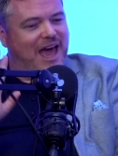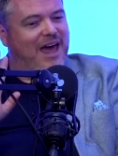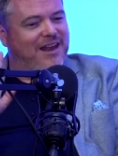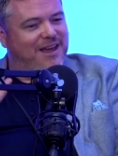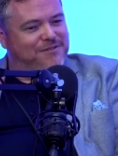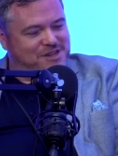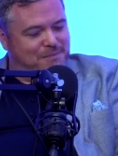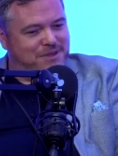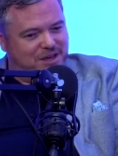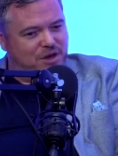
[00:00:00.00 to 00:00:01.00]
Again, if
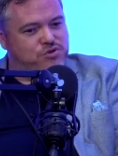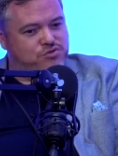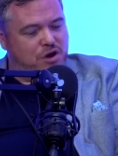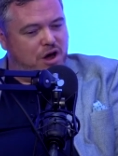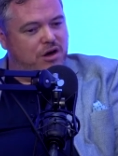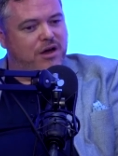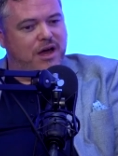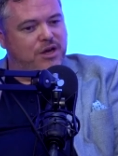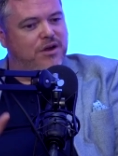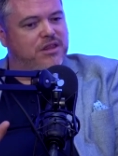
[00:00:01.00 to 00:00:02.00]
something goes wrong
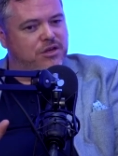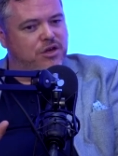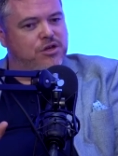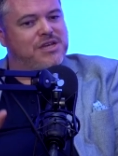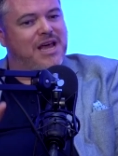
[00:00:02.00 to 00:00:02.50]
and you're in the news,